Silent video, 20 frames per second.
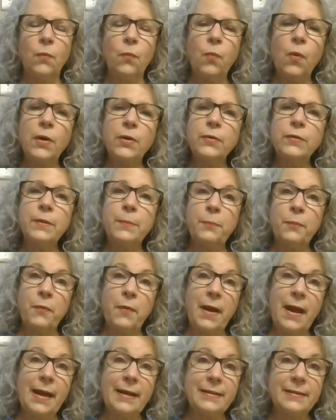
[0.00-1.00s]
What are the
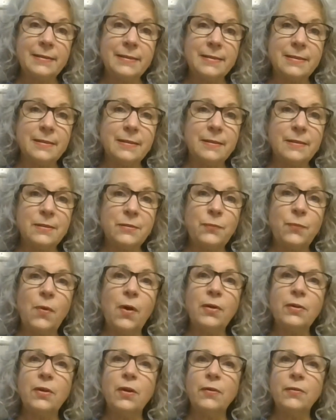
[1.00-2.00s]
practices?
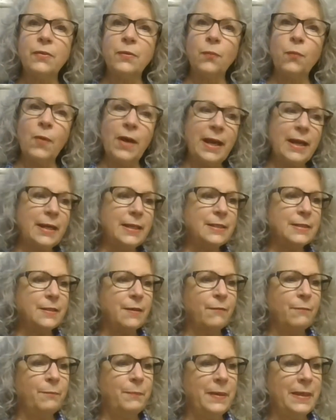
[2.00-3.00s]
What are the ways
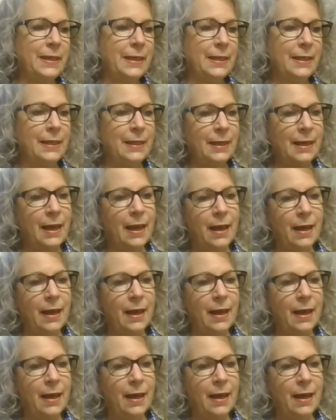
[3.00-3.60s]
of being